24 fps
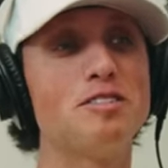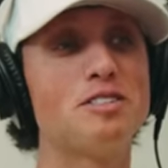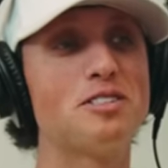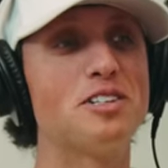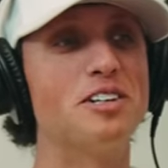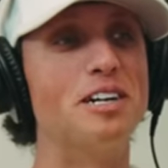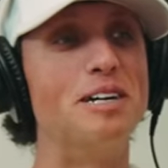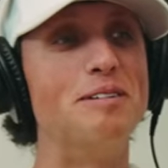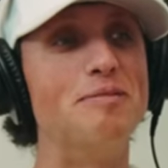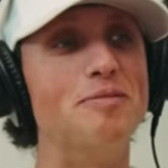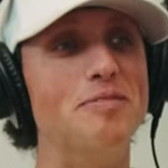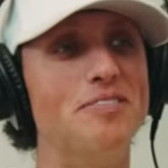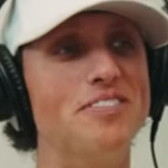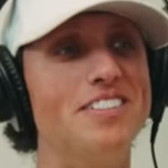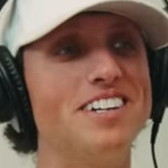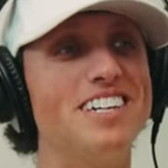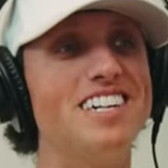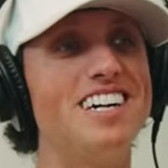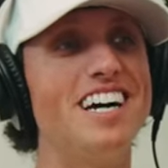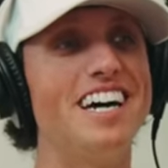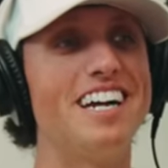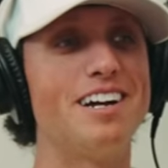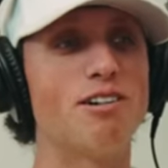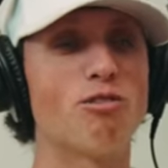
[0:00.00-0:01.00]
Stream,
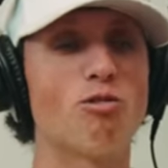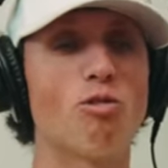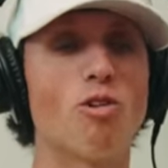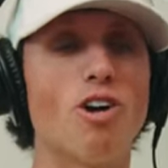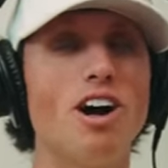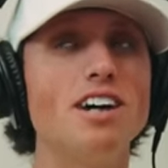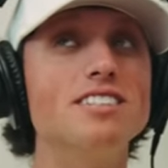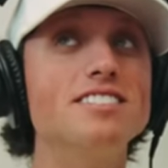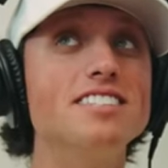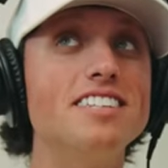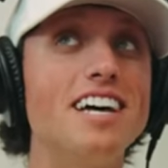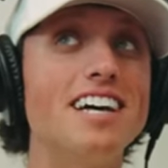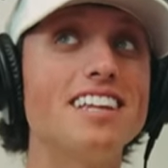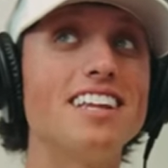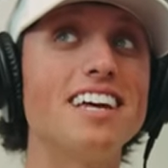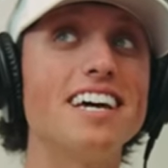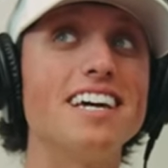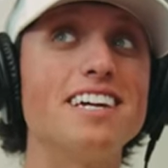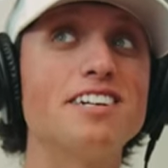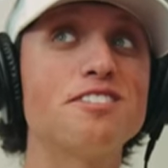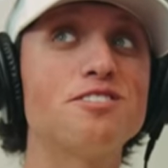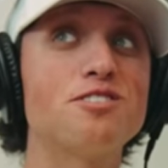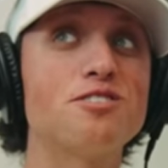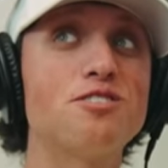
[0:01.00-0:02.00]
and it runs at
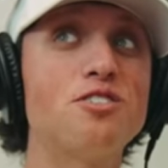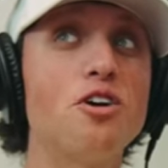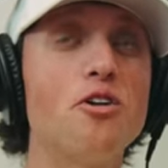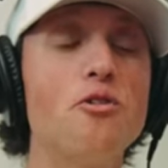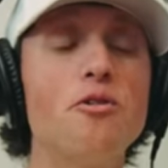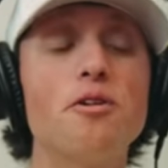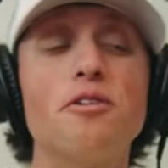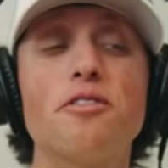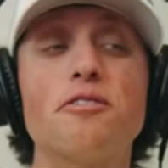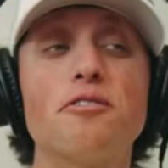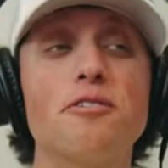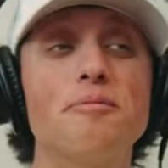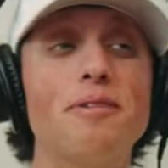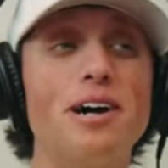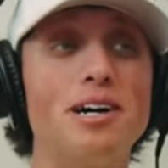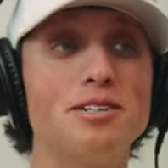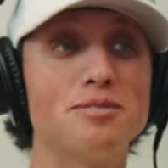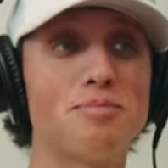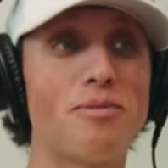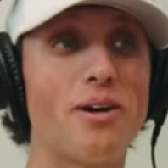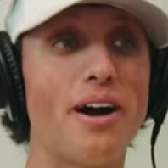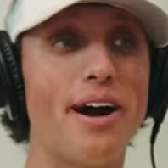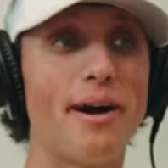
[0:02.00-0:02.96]
like two to three miles per